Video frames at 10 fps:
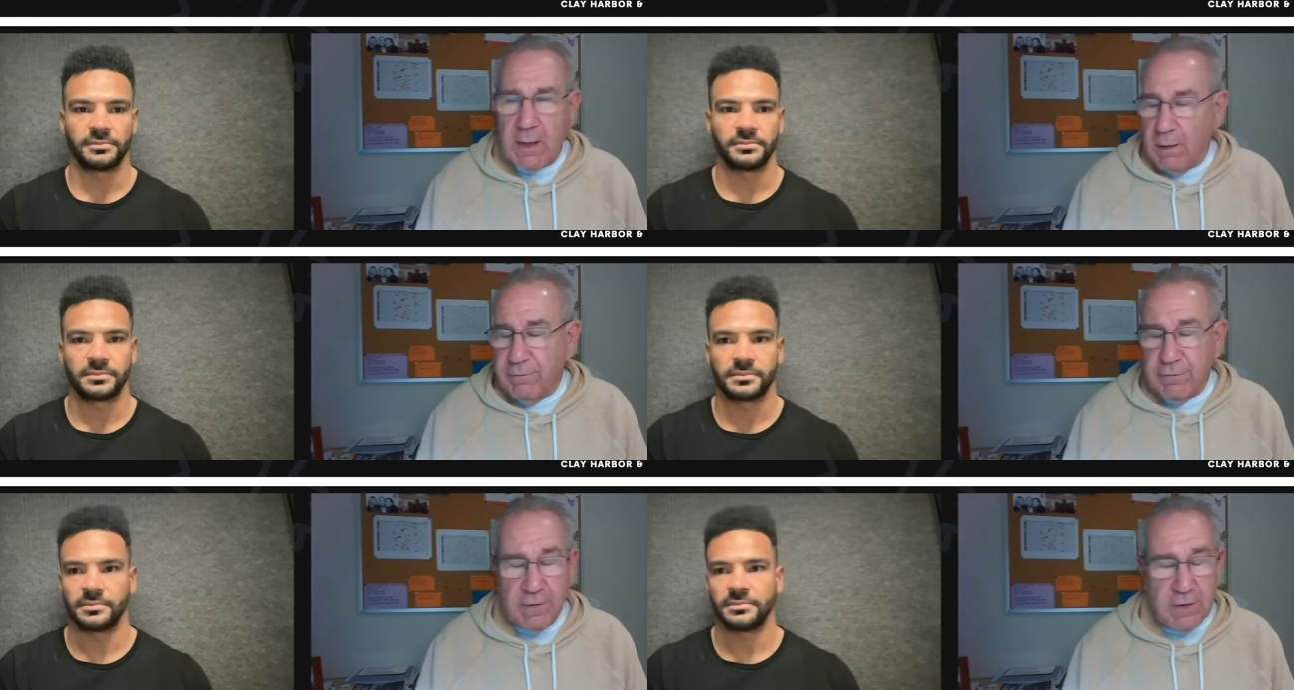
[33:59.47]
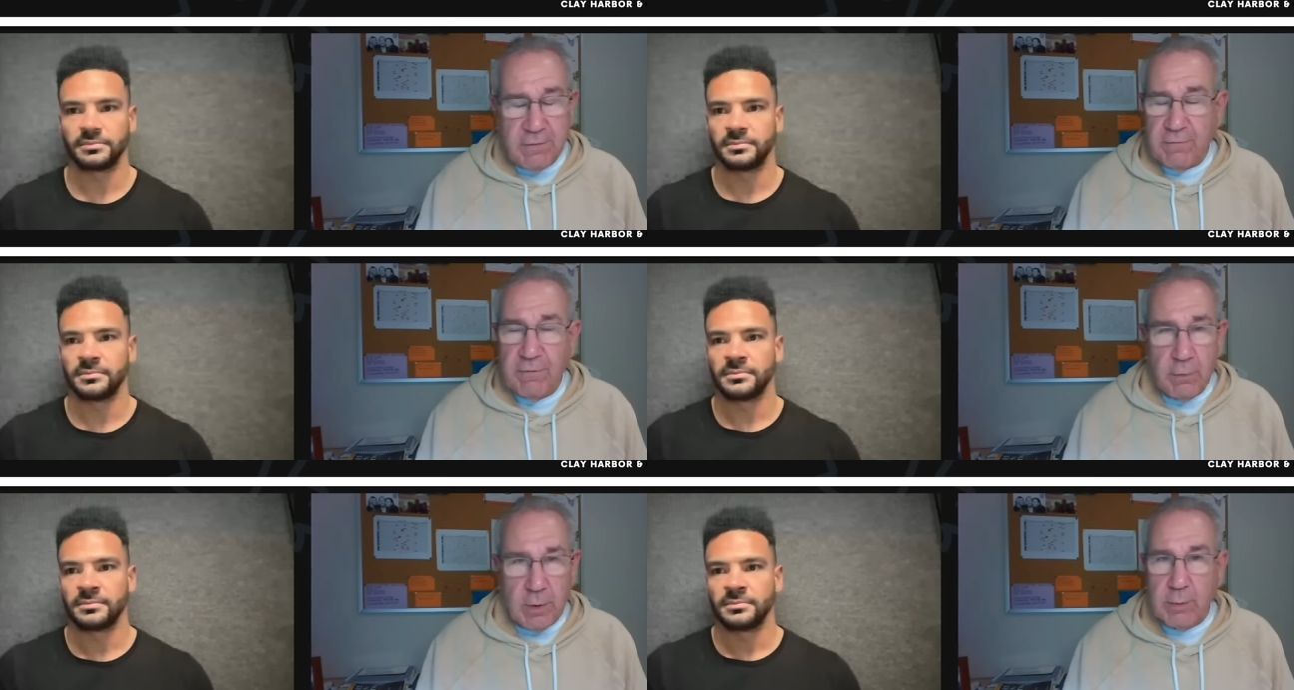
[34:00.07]
Speaker 1: love to see this
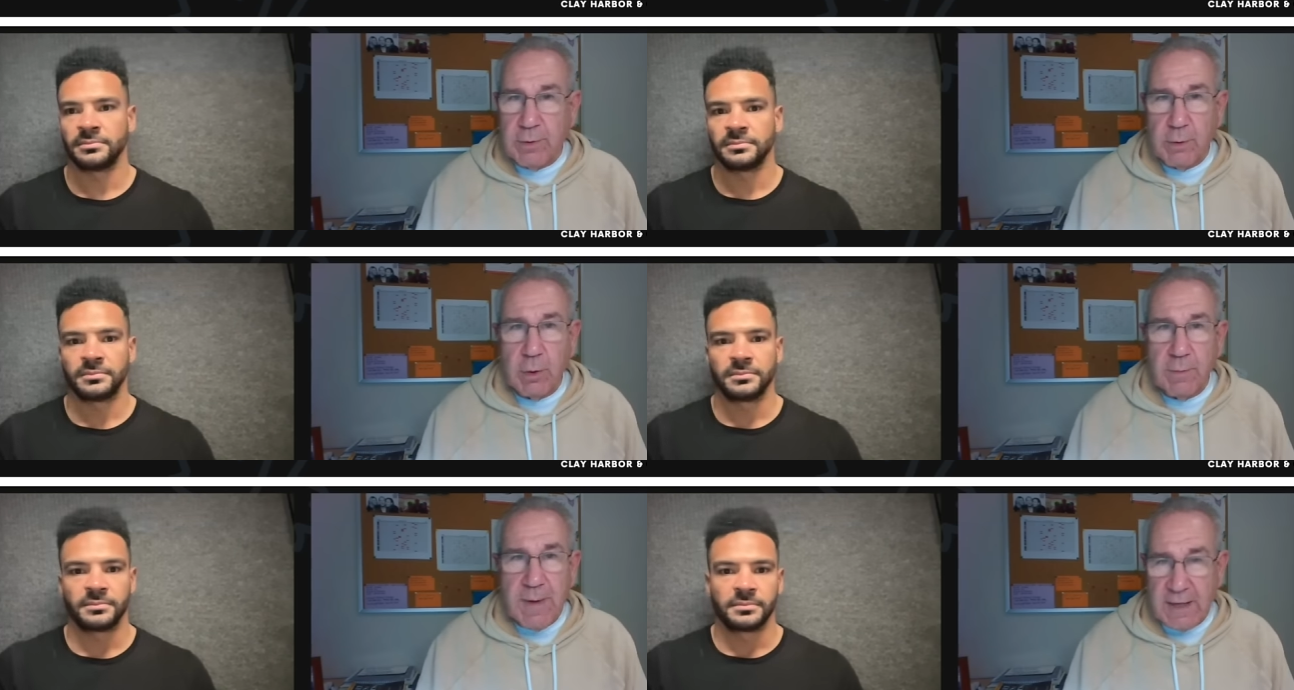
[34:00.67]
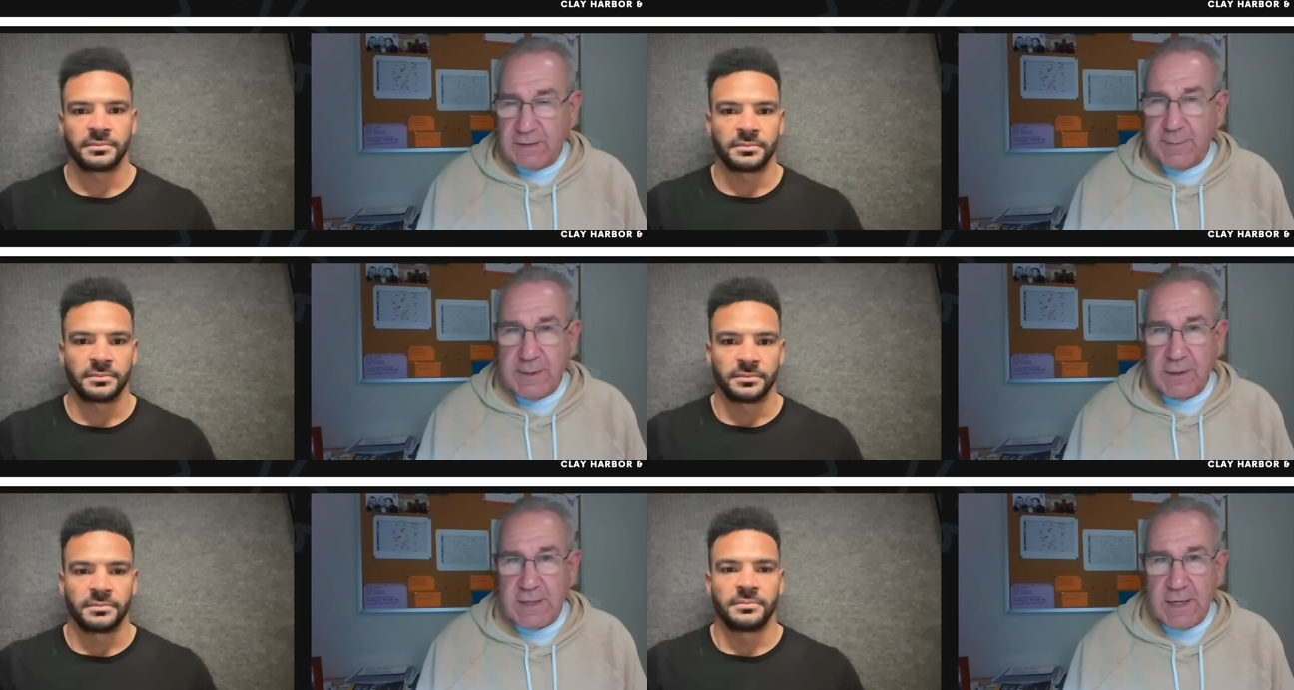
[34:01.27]
every week with quarterbacks
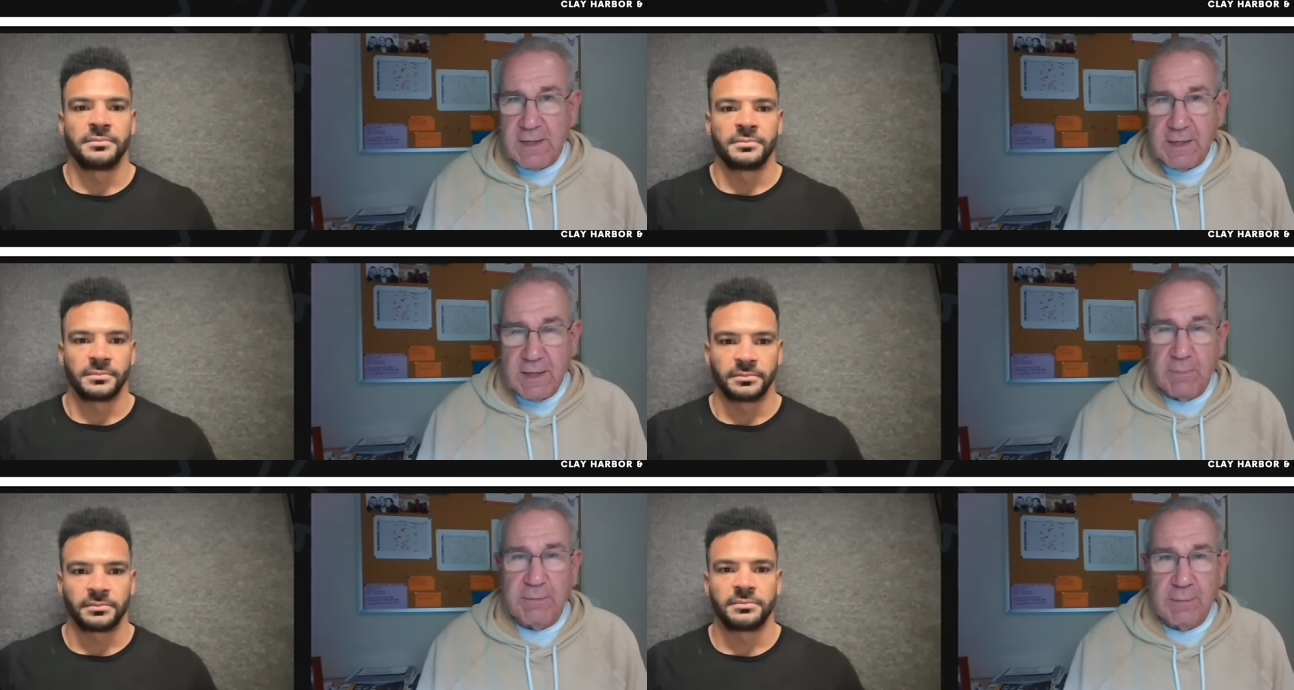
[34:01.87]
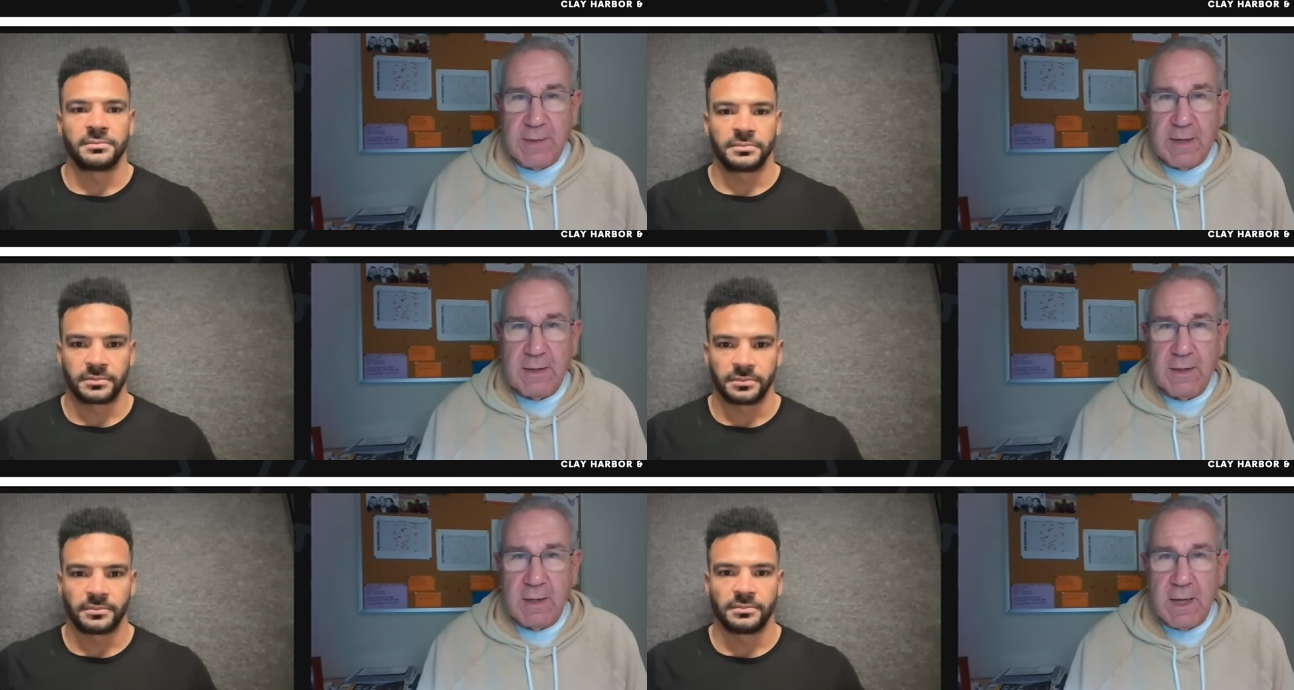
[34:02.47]
because I think it helps them get
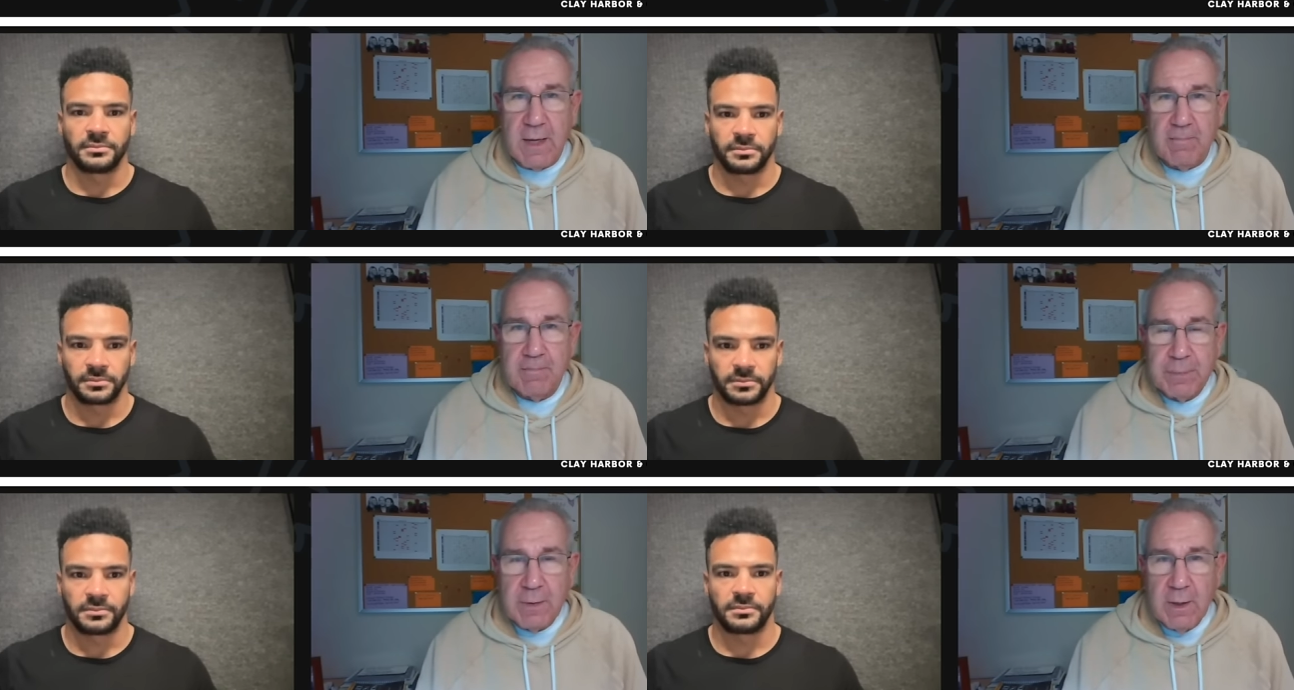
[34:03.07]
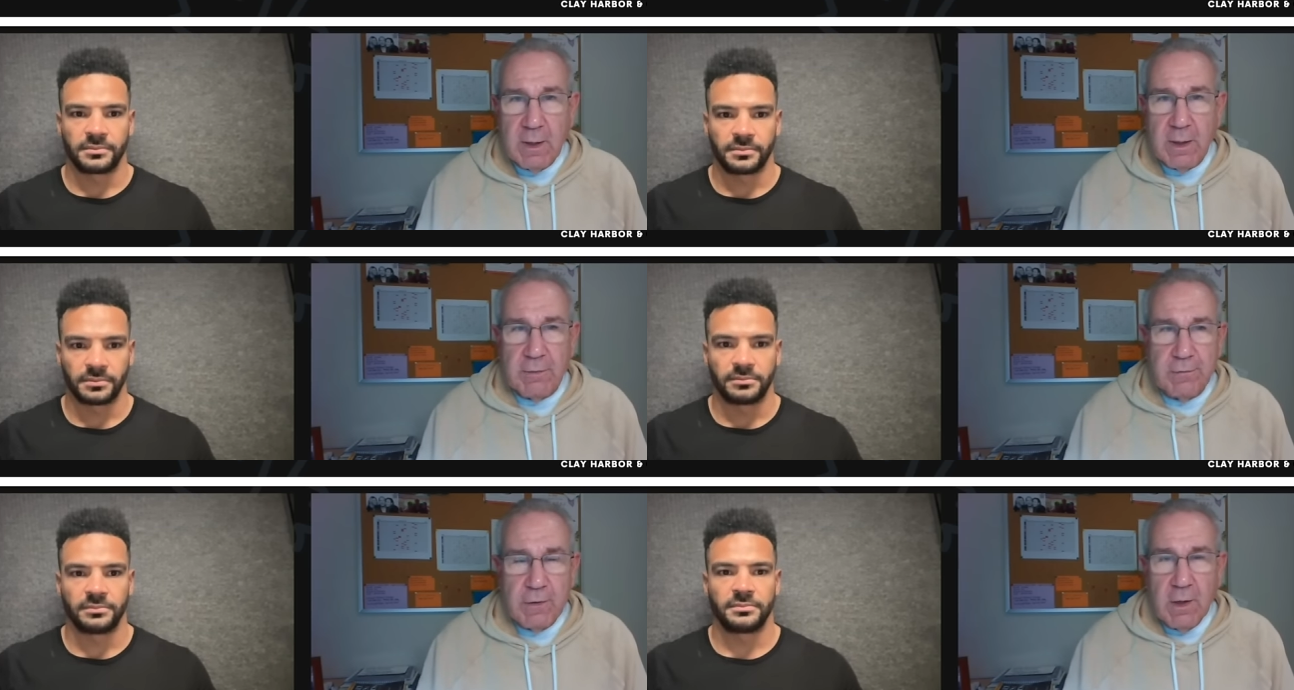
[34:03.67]
into the game,
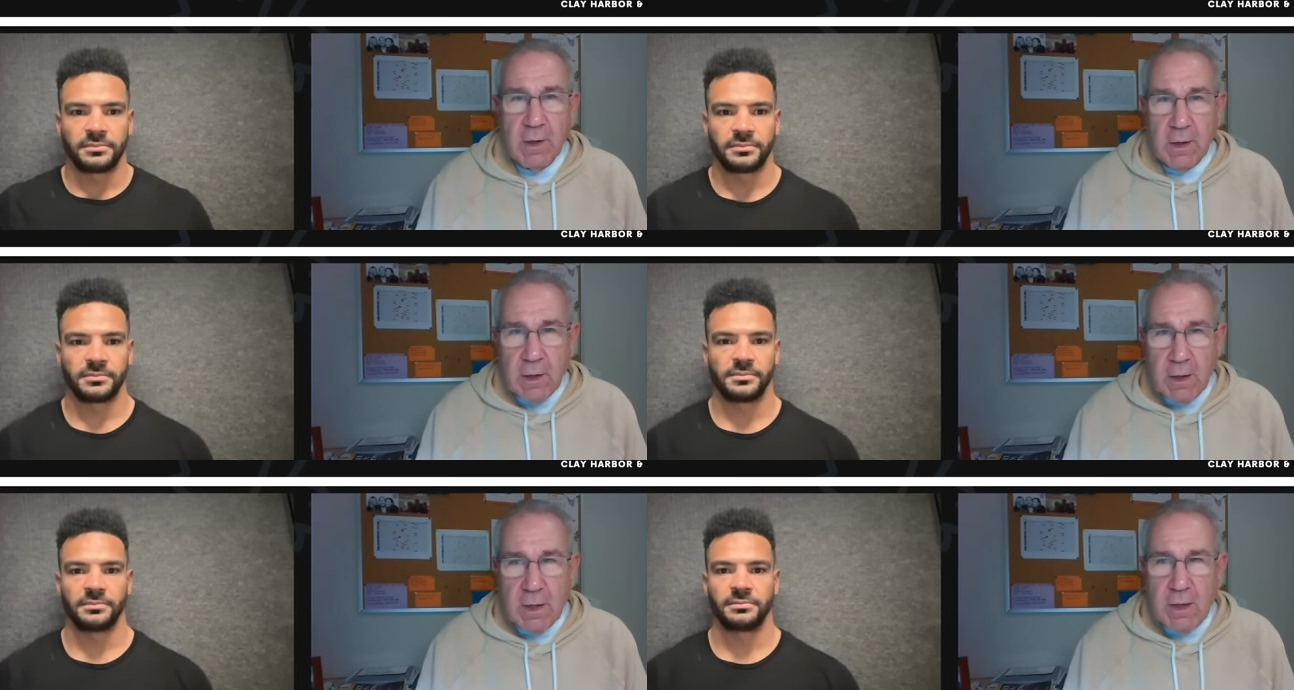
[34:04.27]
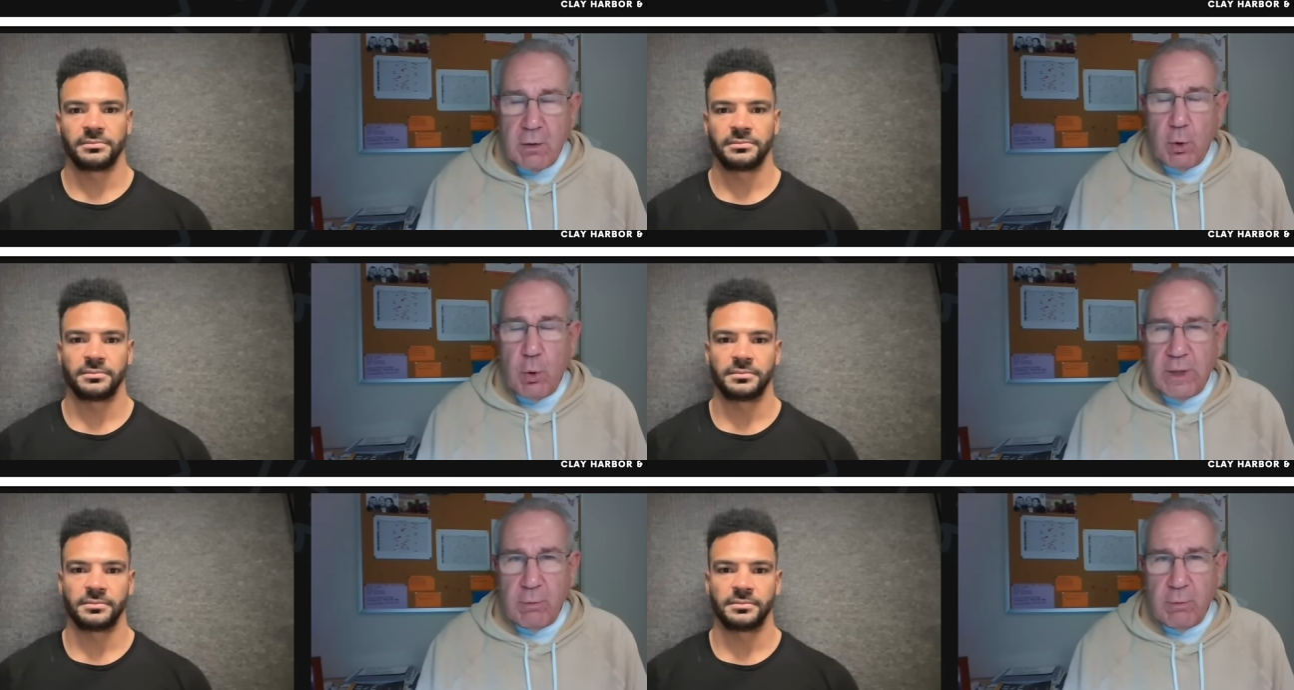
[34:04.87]
is quick